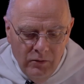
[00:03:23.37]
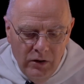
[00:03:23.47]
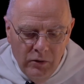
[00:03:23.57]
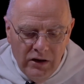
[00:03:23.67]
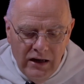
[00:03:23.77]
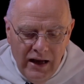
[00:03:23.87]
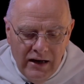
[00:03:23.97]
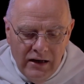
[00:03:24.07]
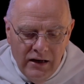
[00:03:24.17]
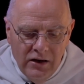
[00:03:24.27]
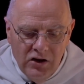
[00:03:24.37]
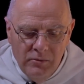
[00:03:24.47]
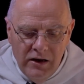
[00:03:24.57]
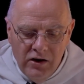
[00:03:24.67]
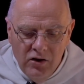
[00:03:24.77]
We wouldn't like to
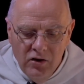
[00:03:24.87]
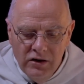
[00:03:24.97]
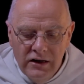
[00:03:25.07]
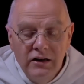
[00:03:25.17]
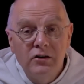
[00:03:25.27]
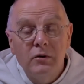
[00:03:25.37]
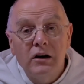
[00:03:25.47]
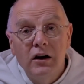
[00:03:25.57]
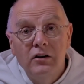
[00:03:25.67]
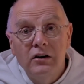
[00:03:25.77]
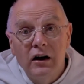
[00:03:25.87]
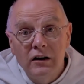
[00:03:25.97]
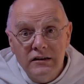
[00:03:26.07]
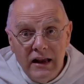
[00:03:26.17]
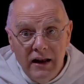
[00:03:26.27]
be called into account
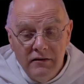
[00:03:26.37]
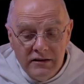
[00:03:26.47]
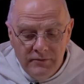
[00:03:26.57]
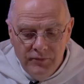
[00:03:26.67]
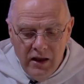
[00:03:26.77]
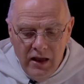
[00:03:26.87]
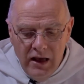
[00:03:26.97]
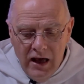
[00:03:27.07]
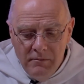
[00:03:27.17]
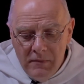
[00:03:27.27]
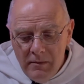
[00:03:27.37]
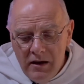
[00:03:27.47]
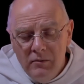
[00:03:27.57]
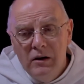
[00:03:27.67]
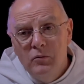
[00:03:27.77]
ourselves. And
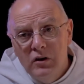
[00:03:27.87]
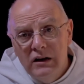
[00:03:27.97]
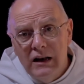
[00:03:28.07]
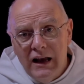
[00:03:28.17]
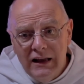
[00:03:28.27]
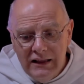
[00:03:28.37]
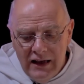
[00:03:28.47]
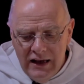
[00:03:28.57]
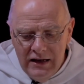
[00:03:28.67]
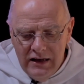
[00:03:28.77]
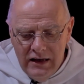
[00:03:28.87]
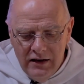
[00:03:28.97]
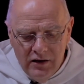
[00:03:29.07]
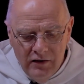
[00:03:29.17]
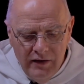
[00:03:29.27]
maybe we wouldn't like the idea
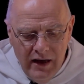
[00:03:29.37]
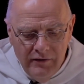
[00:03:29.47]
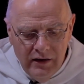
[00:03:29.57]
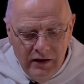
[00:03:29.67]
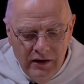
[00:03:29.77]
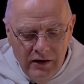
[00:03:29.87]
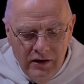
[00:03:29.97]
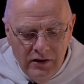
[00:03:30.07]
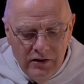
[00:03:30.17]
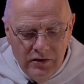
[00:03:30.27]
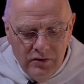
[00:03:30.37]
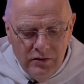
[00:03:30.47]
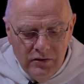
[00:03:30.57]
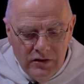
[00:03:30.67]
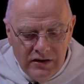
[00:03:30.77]
of having
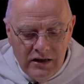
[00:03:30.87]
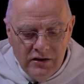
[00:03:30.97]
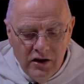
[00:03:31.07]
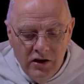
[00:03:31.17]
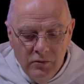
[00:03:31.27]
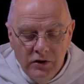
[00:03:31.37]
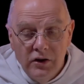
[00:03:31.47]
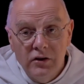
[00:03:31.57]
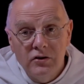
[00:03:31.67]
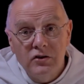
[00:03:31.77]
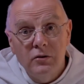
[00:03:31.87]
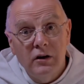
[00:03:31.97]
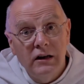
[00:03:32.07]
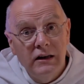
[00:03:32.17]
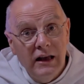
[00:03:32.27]
to sit down with others who
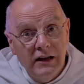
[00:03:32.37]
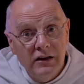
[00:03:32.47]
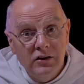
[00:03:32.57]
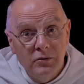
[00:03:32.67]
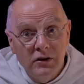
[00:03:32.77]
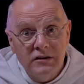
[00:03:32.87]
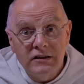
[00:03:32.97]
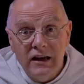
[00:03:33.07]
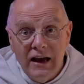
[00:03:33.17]
are indebted to us